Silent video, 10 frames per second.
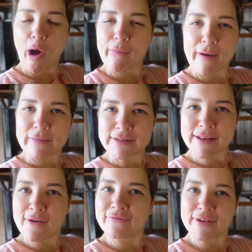all by
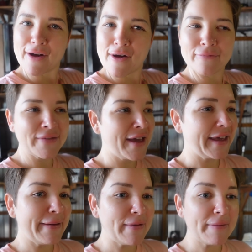myself, y'all.
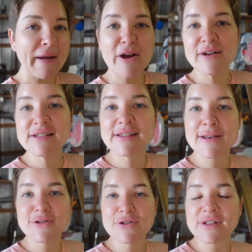Give me a pair of
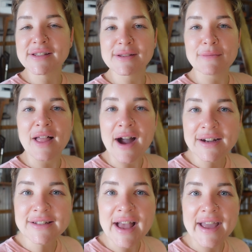scissors and some
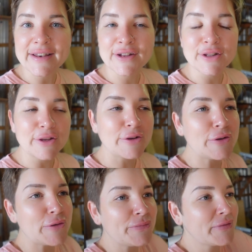Loctite
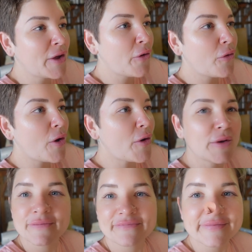glue. Woo!
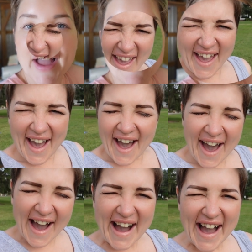I'm good to go.
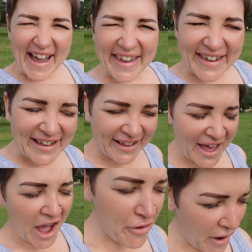Hi,
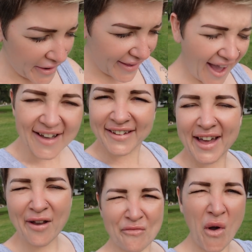how are ya?
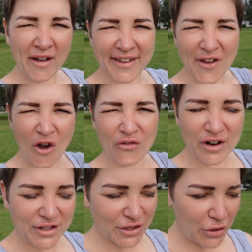I'm walking
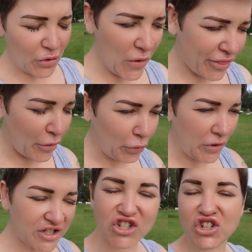over to the
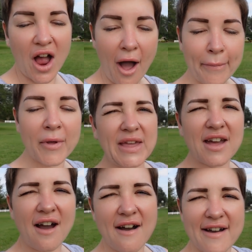wood shop
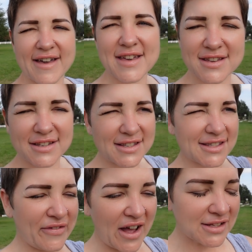because
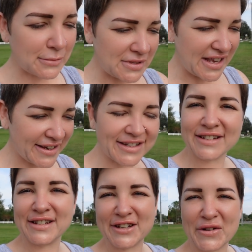we've got some sanding
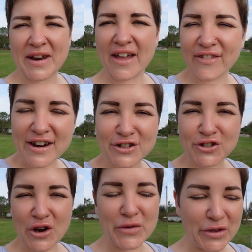to do and I've got to show